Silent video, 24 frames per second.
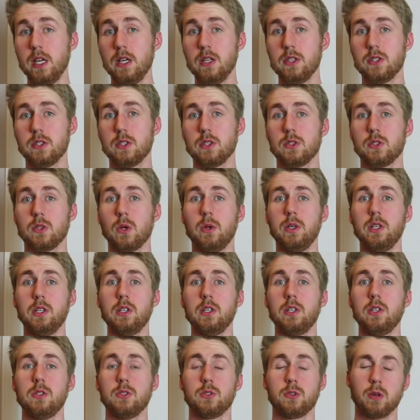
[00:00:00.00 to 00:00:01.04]
yeast, so you
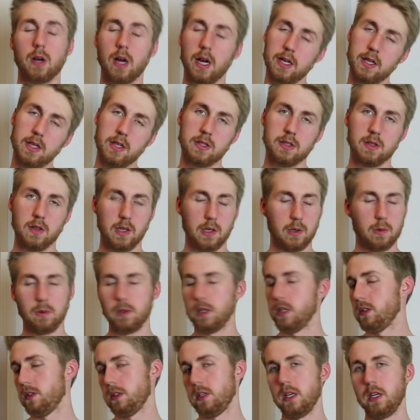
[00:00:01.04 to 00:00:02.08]
can use dry yeast,
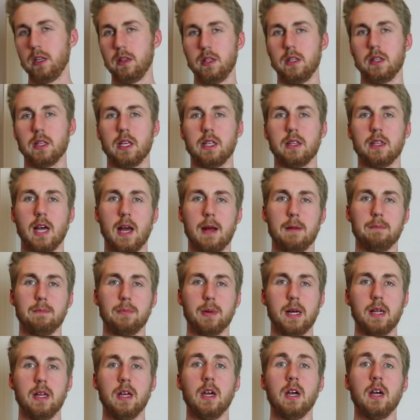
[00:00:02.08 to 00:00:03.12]
liquid yeast, anything like that.
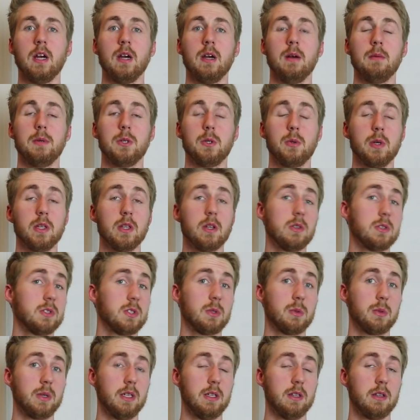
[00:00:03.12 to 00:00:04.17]
But between
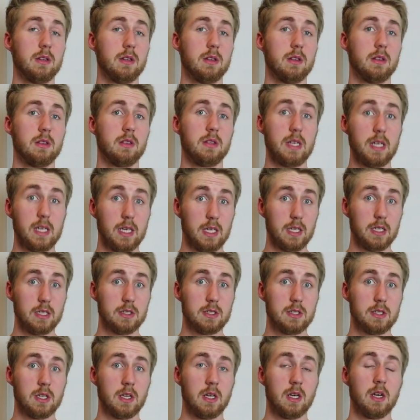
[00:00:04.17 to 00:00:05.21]
those three
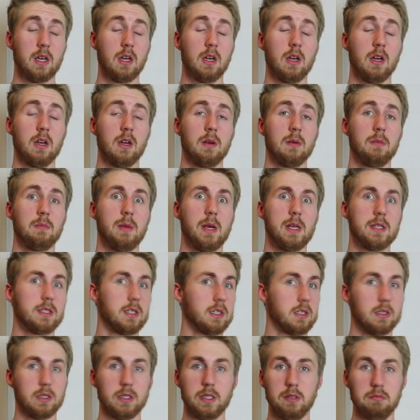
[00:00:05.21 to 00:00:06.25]
things,
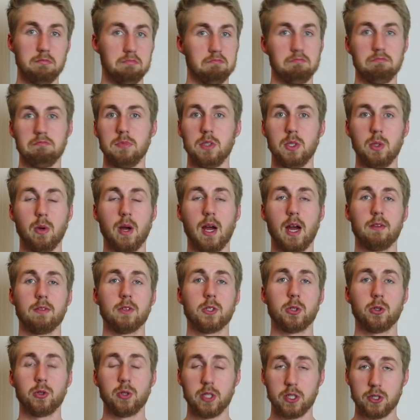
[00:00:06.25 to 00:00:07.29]
basically, you have
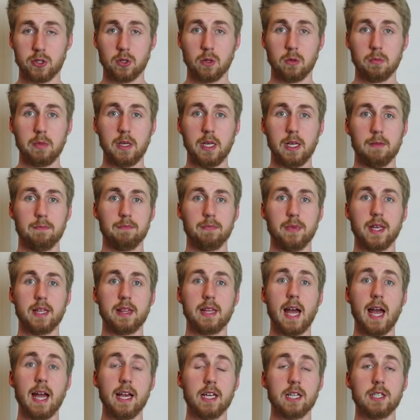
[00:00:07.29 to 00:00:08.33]
a traditional mead.
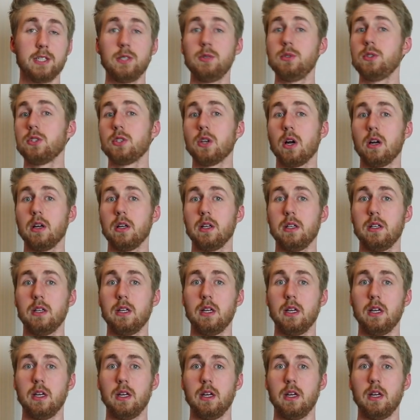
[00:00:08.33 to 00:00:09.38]
And that gets you
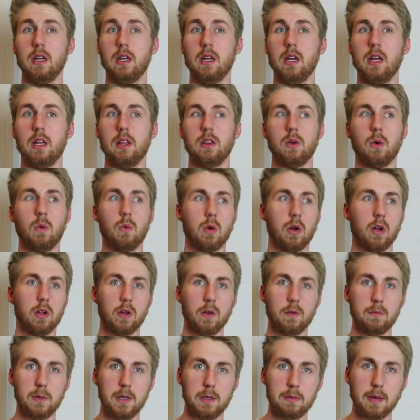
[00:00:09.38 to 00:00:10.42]
started in the
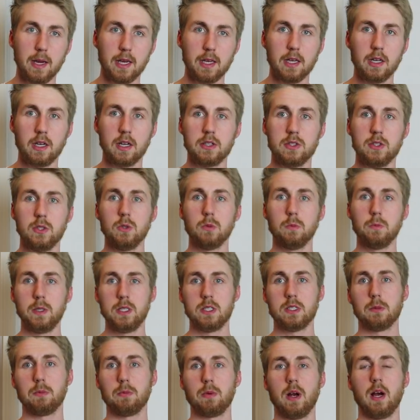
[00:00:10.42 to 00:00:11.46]
world of mead making because you'll
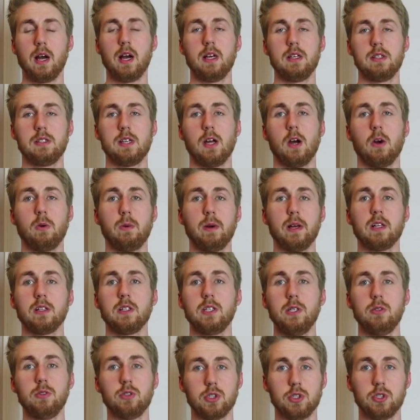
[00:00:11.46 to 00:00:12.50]
be surprised how
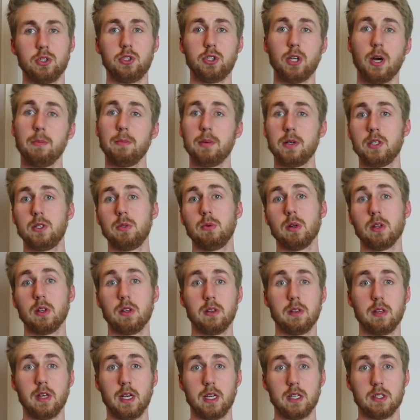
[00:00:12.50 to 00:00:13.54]
quickly you just jump into
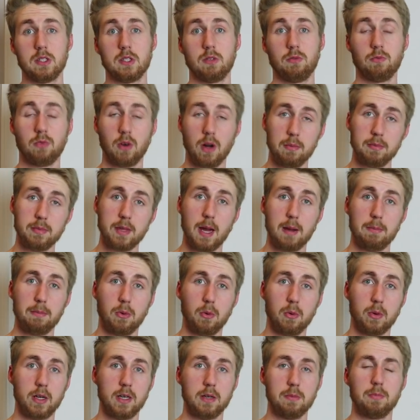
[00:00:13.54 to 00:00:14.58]
other things from that
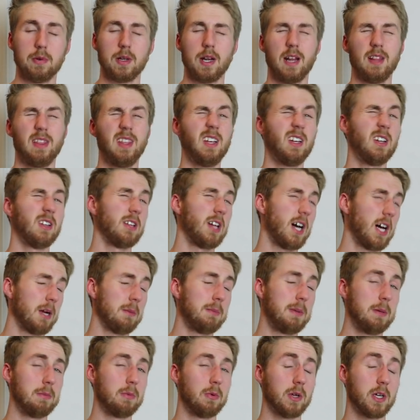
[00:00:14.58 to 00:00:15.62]
point. But I think a lot
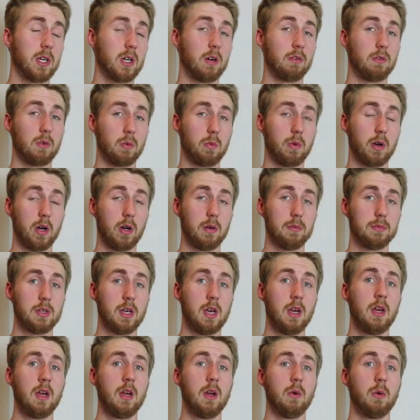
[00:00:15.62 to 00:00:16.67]
of people get overwhelmed
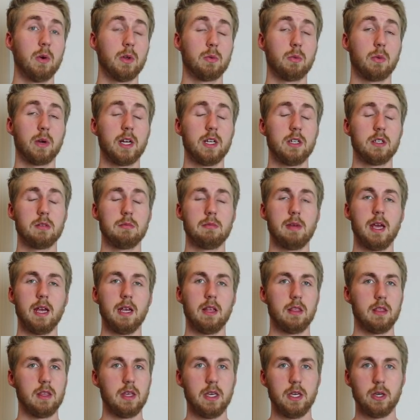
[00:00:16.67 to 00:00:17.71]
with wanting to
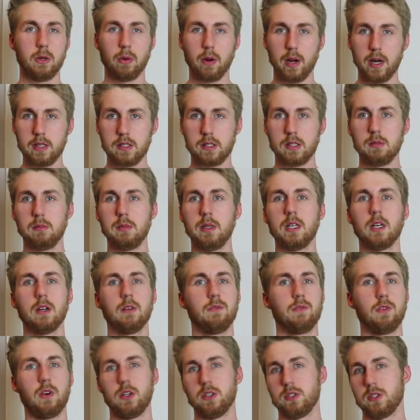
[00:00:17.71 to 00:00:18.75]
make the crazy mead
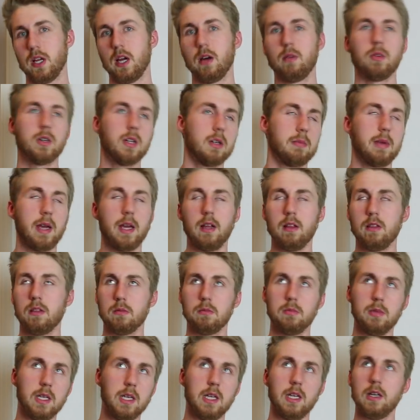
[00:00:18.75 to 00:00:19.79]
at first. I want to make the
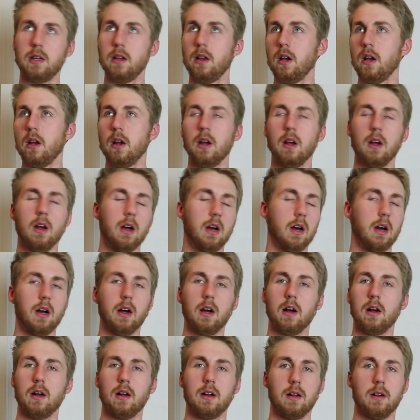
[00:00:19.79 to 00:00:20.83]
mead,
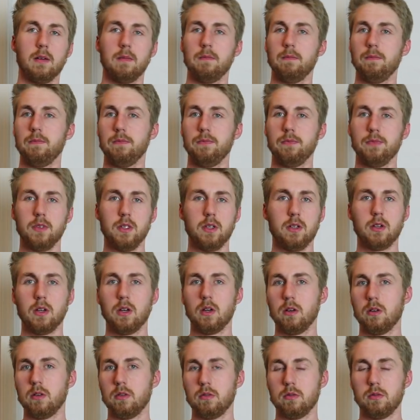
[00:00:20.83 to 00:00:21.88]
um, you
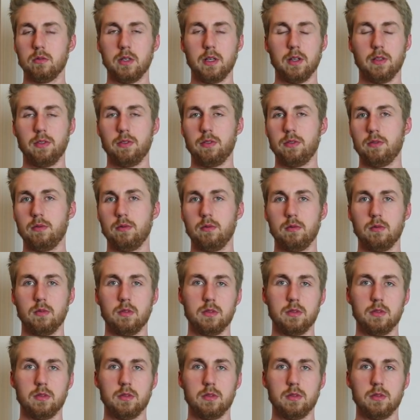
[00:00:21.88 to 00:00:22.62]
know, with